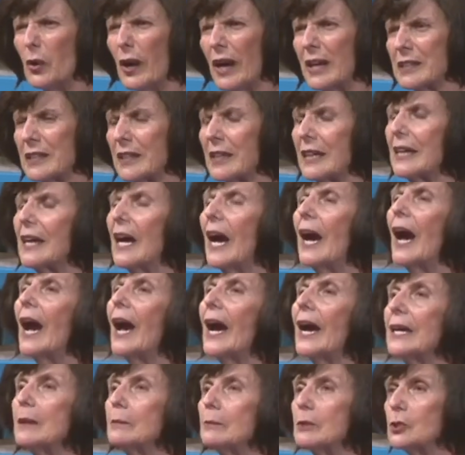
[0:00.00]
I said,
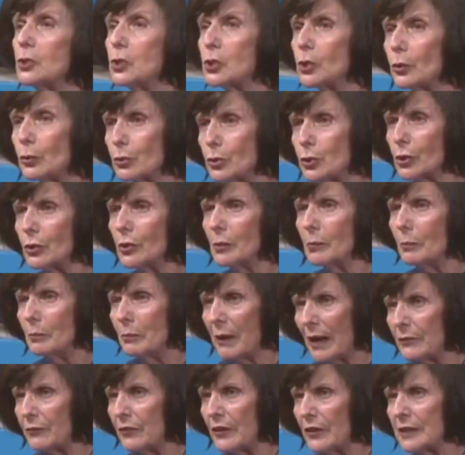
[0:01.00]
I'm JoJo
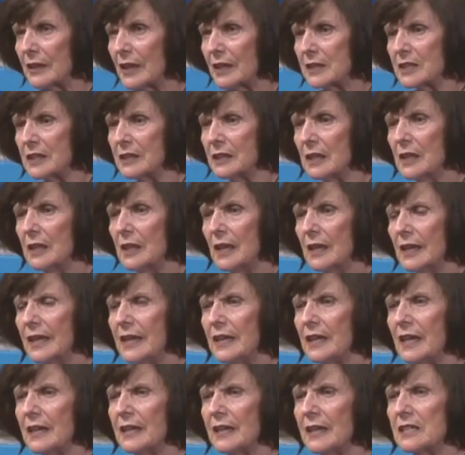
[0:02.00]
Moffitt. I
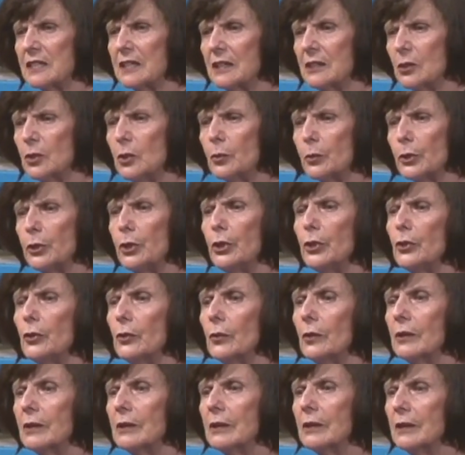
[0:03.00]
said, who are you?
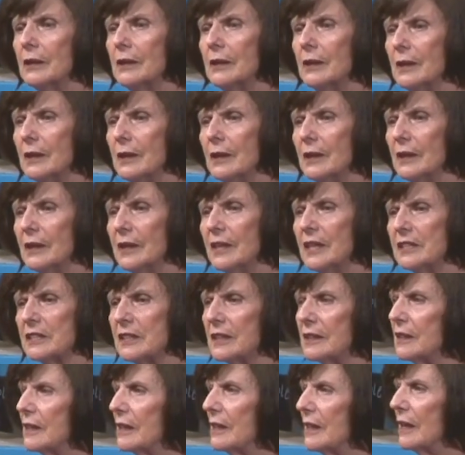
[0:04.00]
He
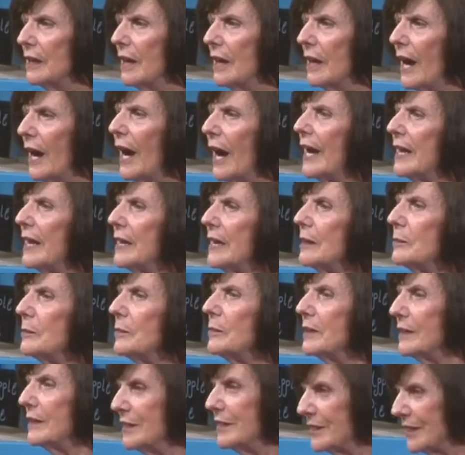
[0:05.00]
said, I am,
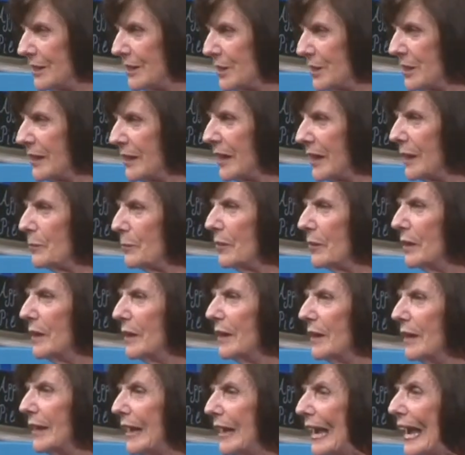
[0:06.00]
he said his name,
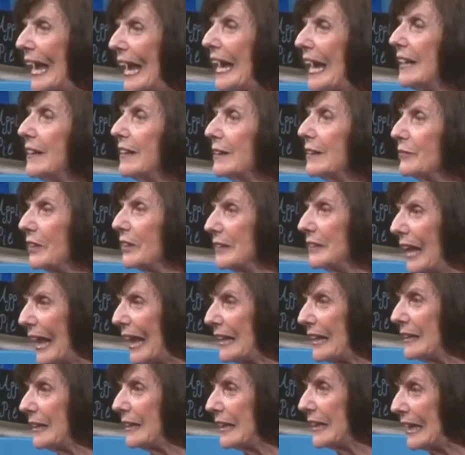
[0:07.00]
head of the
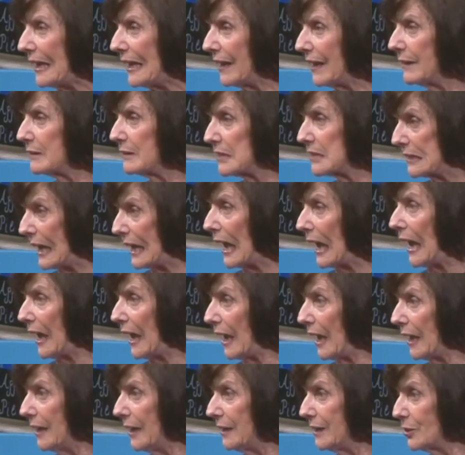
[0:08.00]
Latin Kings
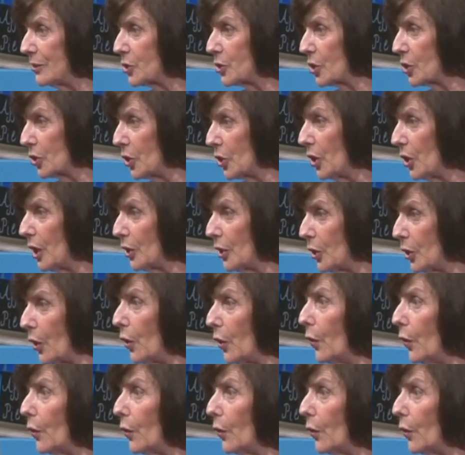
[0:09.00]
gang in Chicago.